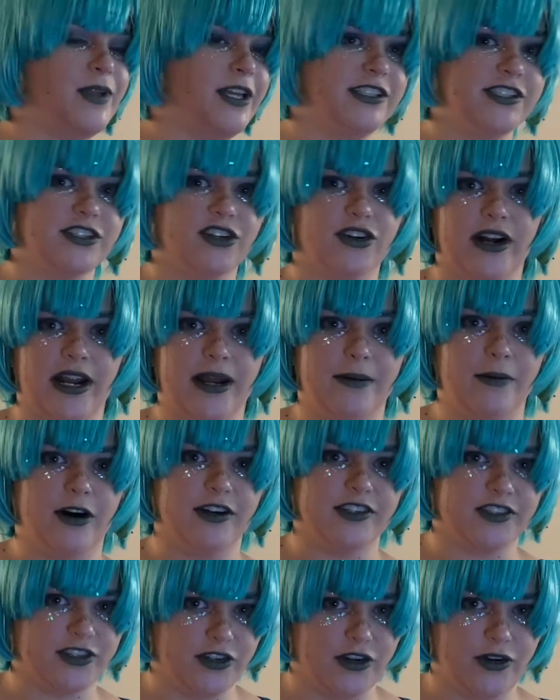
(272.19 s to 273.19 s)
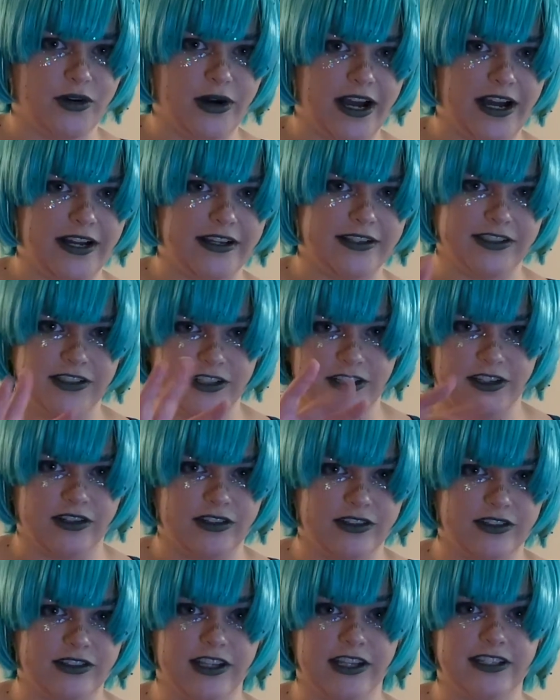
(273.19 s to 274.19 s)
Instagram also has
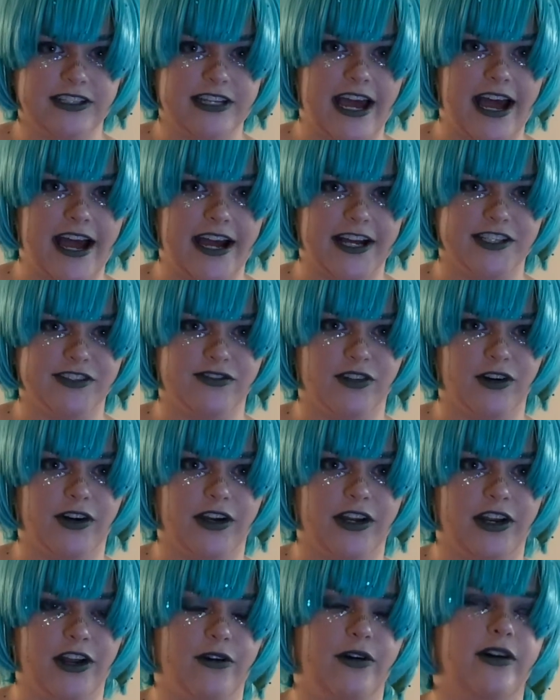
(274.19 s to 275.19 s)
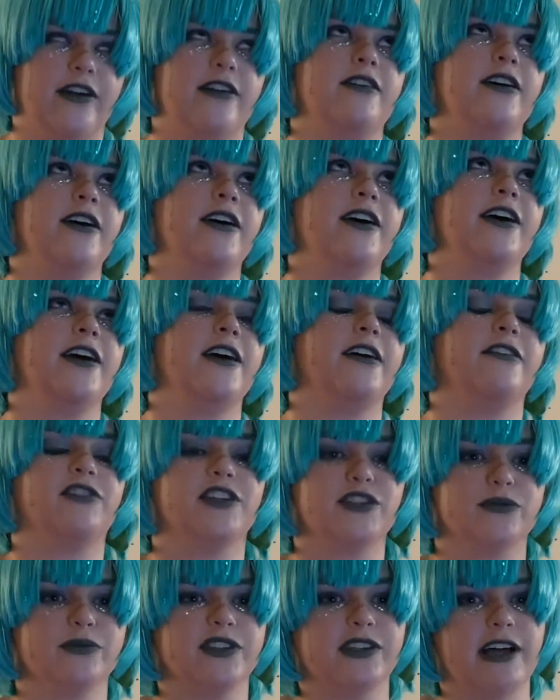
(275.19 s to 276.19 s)
the tags for if
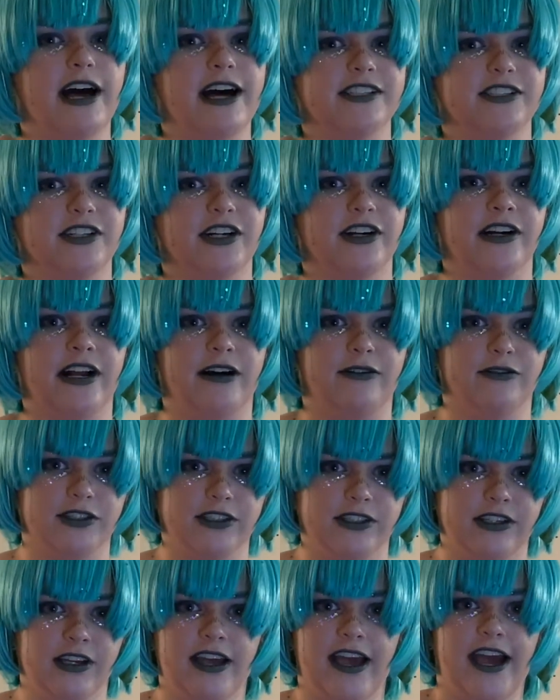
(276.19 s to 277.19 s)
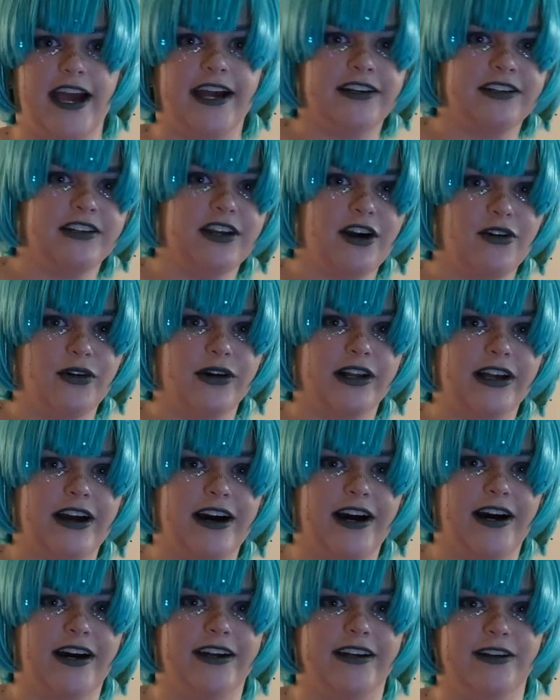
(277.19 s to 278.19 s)
this was last year and I was heading to
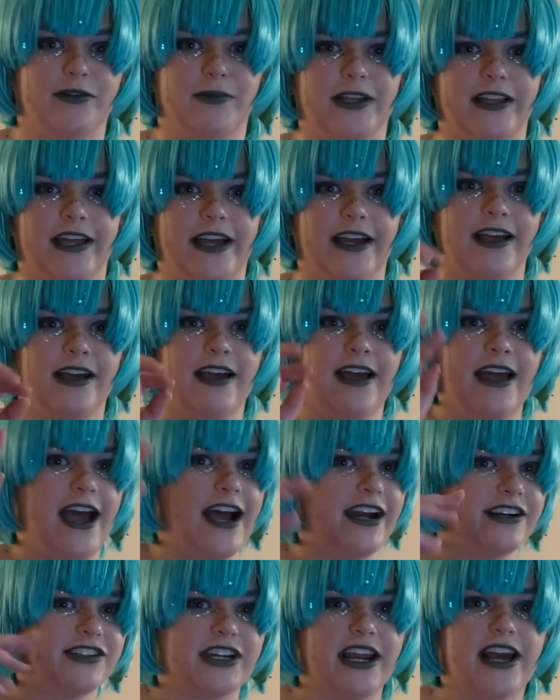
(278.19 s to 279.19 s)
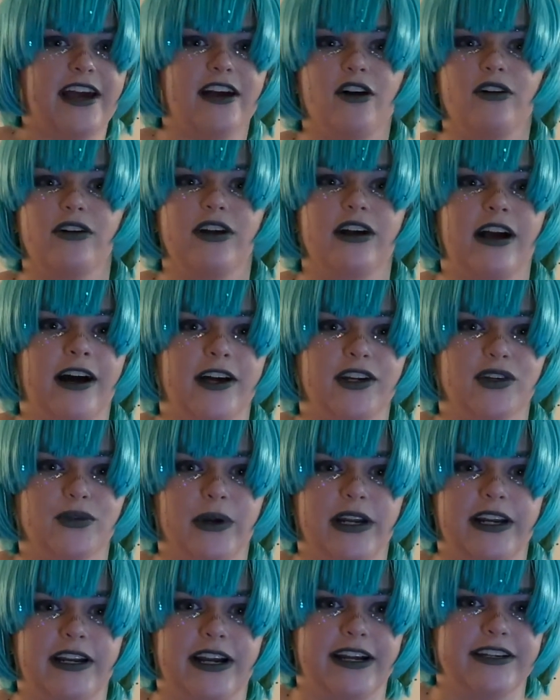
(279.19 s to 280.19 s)
Otakon, it would be like hashtag Otakon
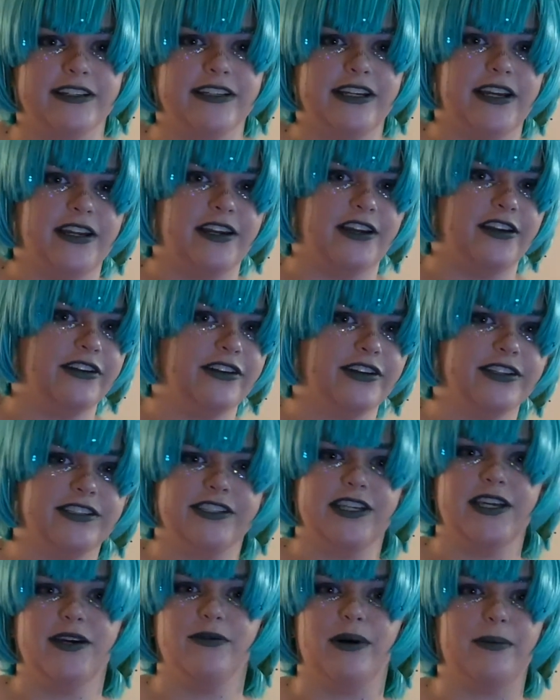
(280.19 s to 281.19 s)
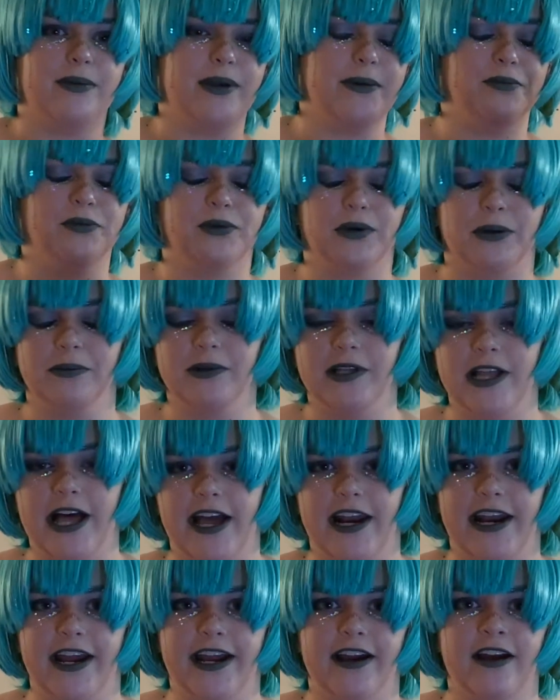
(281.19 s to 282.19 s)
2019, and you could see what people were
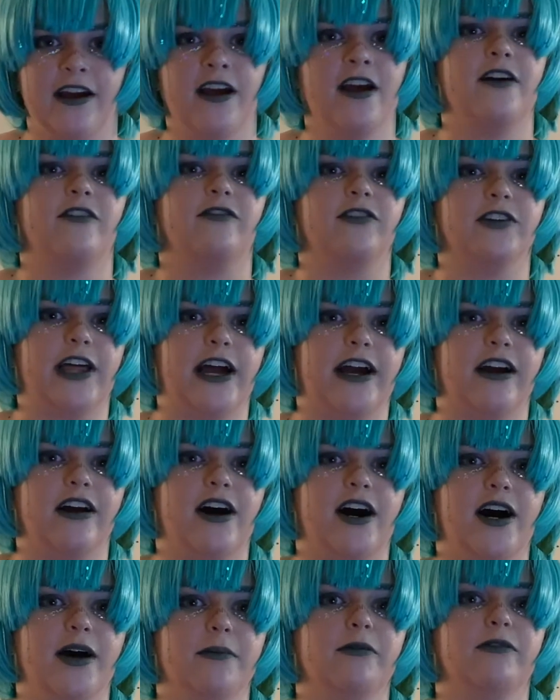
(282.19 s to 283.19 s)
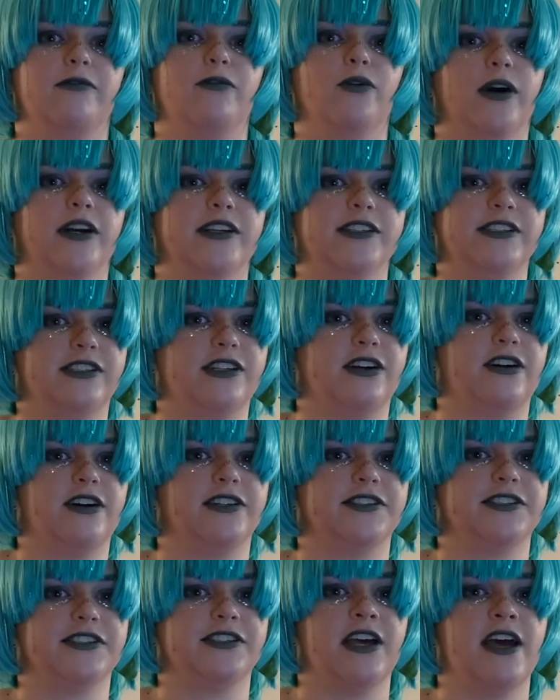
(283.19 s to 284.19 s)
planning for that con before it
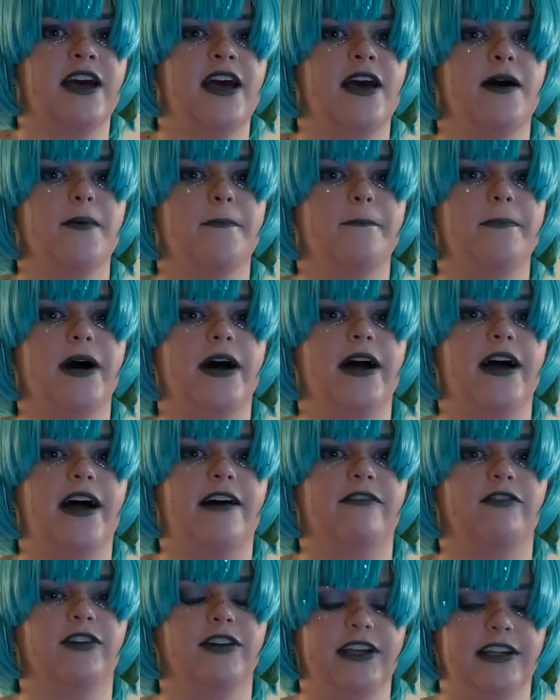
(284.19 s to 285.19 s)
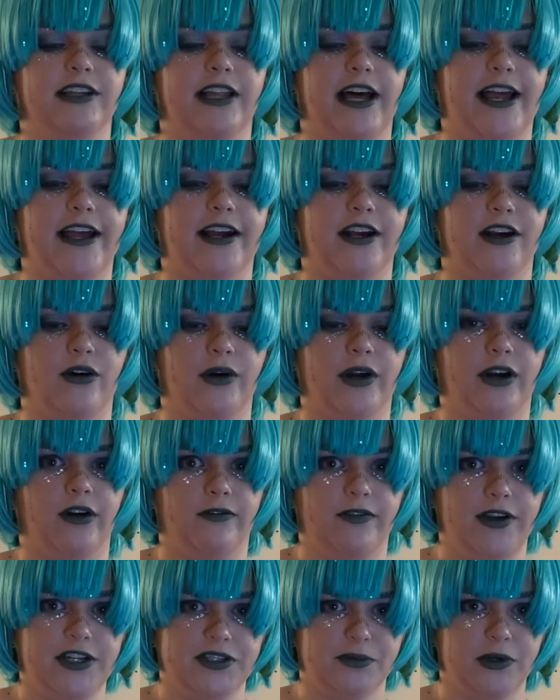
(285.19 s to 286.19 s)
starts. But I really like going on
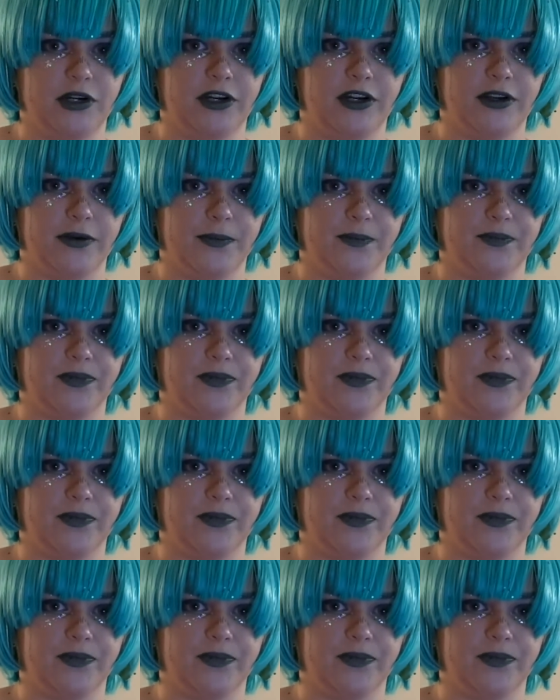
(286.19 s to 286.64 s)
Facebook